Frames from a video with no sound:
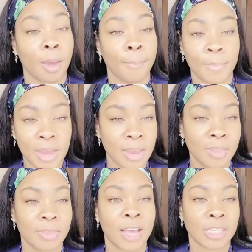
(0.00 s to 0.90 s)

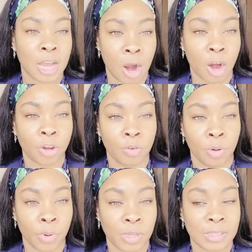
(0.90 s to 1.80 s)
me, that's how our
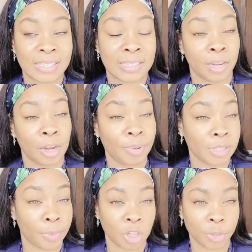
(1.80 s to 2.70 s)
unit was set up
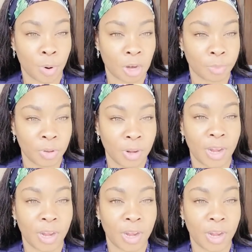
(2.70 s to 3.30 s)
as a postpartum unit.